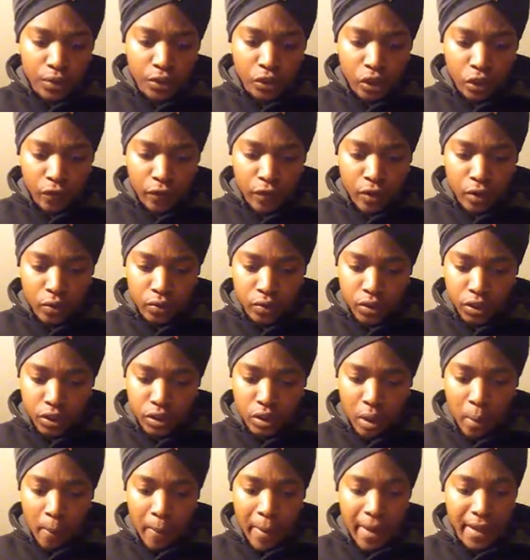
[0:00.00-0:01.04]
Federal
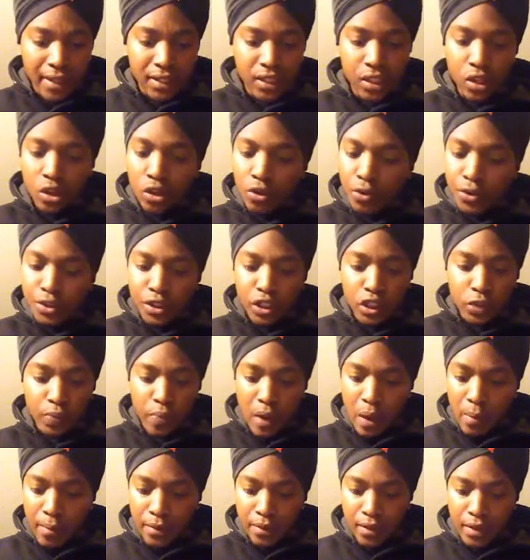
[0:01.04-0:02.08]
Reserve notes makes
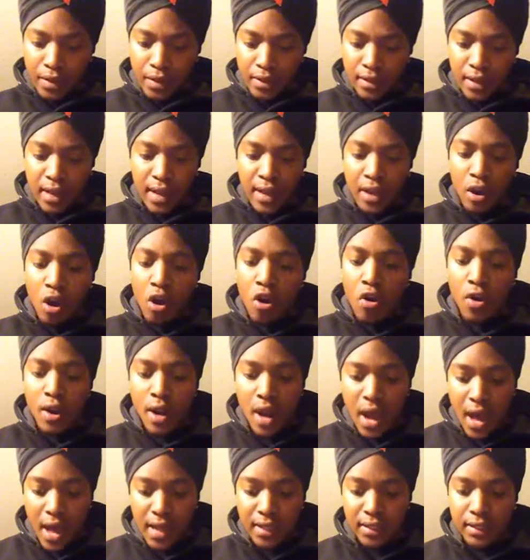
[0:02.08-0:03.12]
no such promises
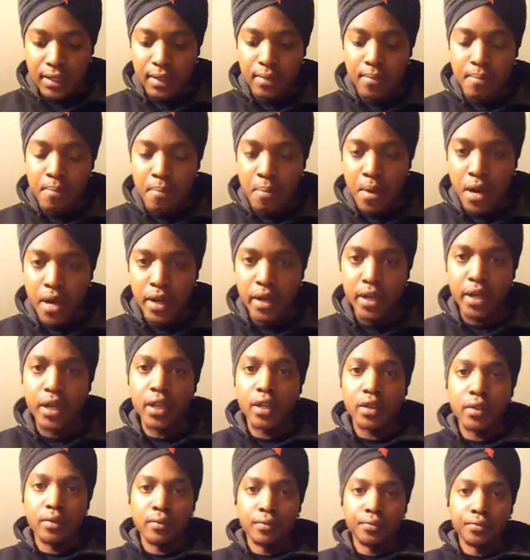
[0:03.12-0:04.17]
and are not
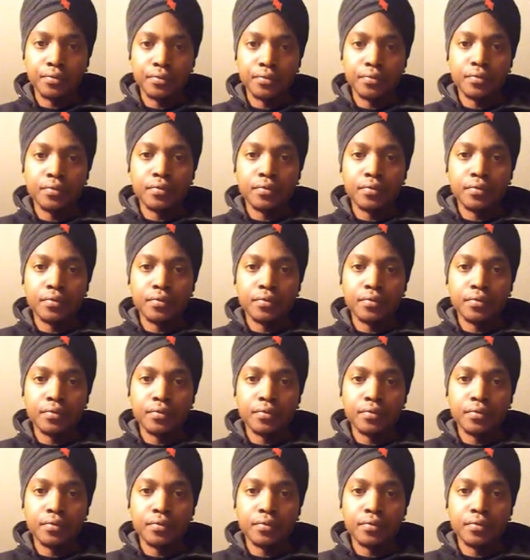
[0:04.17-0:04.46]
money.